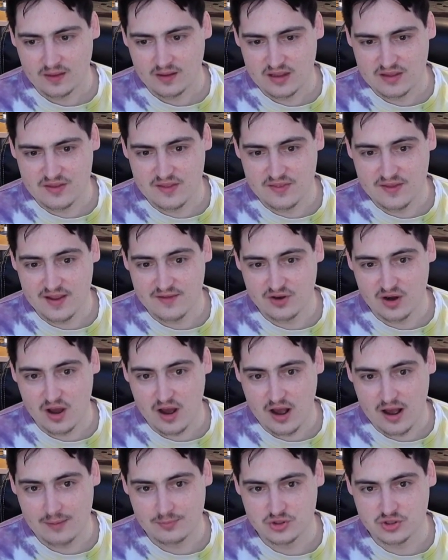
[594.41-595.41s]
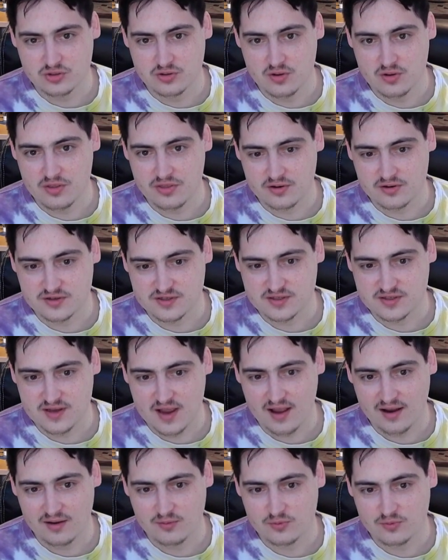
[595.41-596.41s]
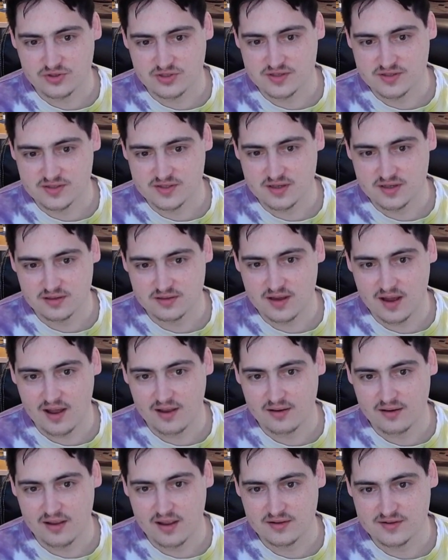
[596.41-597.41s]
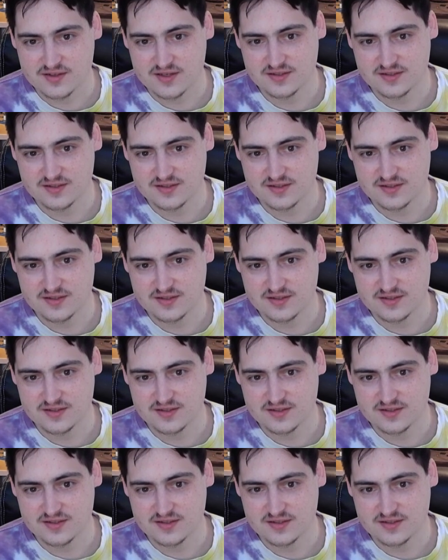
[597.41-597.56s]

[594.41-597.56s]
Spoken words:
And then they have an optional third stack, which is .NET.